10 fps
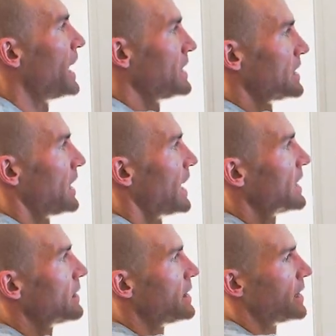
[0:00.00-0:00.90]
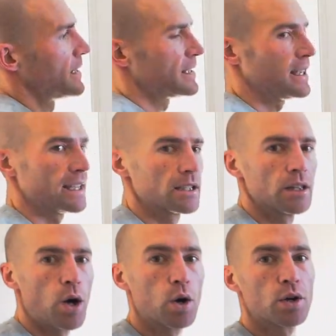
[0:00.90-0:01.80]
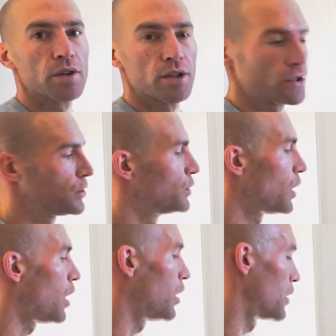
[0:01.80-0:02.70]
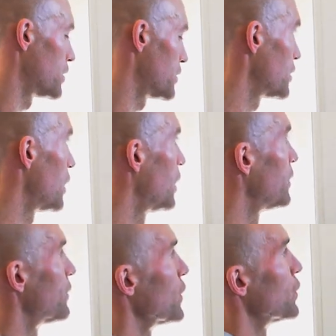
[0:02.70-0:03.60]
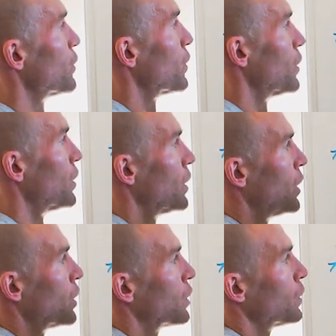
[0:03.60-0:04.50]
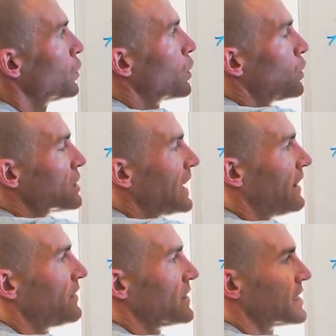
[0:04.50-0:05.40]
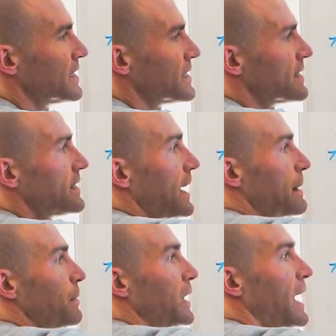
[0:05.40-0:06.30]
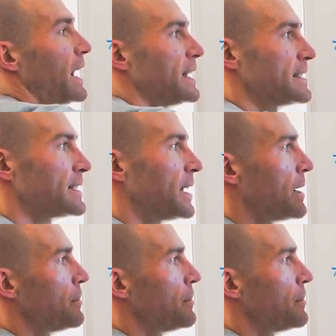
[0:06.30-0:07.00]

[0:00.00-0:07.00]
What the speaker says: it's likely that it takes longer than 2 hours for your glucose levels to stabilize